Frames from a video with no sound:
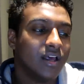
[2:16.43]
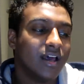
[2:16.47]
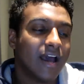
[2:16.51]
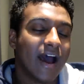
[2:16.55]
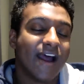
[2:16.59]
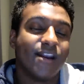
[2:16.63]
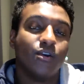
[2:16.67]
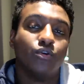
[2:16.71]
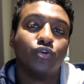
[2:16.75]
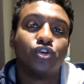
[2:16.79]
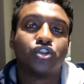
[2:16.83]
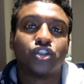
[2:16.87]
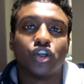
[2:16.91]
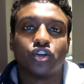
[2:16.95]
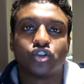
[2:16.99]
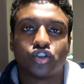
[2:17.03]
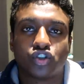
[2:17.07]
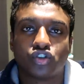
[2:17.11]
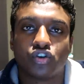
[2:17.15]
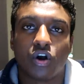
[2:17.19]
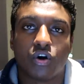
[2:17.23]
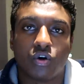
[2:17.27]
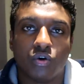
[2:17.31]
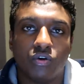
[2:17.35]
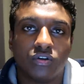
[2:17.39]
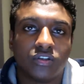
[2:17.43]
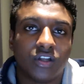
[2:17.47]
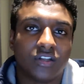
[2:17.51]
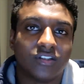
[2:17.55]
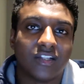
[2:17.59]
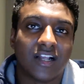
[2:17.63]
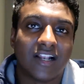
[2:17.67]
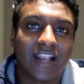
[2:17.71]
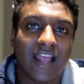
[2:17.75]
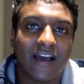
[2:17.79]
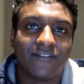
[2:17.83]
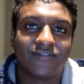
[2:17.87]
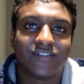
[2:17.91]
And also struggled on
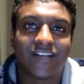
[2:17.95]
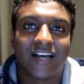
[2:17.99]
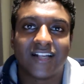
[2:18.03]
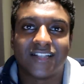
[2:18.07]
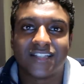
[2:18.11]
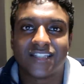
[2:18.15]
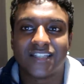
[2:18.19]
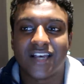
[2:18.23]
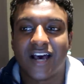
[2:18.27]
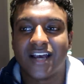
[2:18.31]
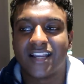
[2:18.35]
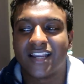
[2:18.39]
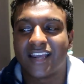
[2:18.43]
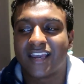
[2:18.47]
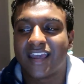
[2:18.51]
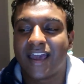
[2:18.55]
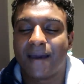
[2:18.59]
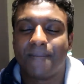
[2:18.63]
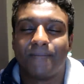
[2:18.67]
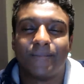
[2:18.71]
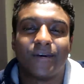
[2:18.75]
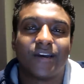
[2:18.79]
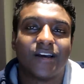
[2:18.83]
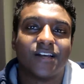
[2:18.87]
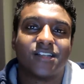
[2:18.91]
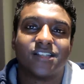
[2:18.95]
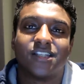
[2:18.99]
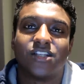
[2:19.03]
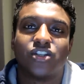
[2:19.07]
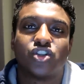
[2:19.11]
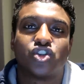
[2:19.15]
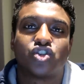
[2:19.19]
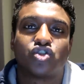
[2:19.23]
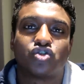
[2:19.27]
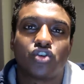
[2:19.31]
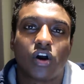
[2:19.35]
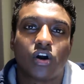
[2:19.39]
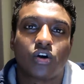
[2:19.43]
the left-hand side again, because he
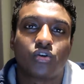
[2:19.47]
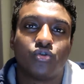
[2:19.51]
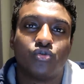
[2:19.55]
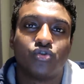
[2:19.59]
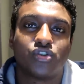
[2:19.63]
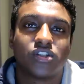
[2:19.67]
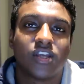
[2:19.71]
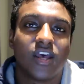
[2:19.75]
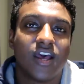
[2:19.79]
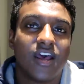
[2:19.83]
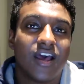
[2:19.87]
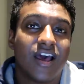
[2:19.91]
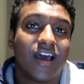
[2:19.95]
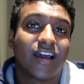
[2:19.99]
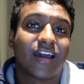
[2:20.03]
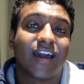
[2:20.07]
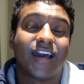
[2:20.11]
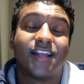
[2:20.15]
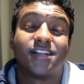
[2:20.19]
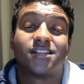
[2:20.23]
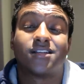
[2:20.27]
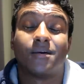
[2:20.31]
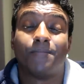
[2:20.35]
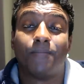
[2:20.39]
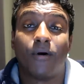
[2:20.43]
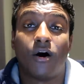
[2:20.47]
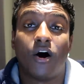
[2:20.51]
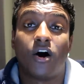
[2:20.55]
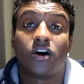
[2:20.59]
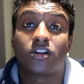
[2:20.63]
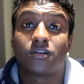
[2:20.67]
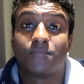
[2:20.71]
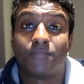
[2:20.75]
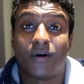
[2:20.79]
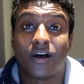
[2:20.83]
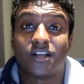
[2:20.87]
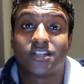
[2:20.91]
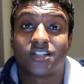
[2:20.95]
struggles against a
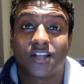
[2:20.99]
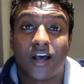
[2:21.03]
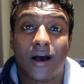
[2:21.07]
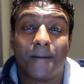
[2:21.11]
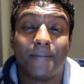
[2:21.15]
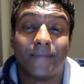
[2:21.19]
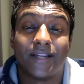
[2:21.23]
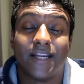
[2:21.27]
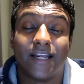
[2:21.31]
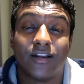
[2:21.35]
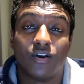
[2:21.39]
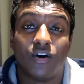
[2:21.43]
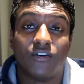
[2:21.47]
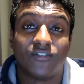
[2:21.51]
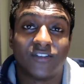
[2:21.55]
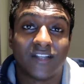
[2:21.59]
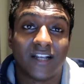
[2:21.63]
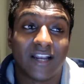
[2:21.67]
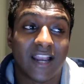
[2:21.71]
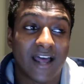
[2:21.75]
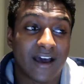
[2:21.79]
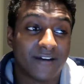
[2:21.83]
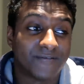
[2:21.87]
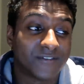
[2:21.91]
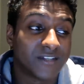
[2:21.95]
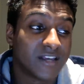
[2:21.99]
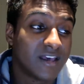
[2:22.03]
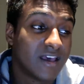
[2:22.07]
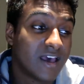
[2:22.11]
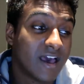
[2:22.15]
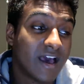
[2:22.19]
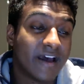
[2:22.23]
parked bus coming in off the left.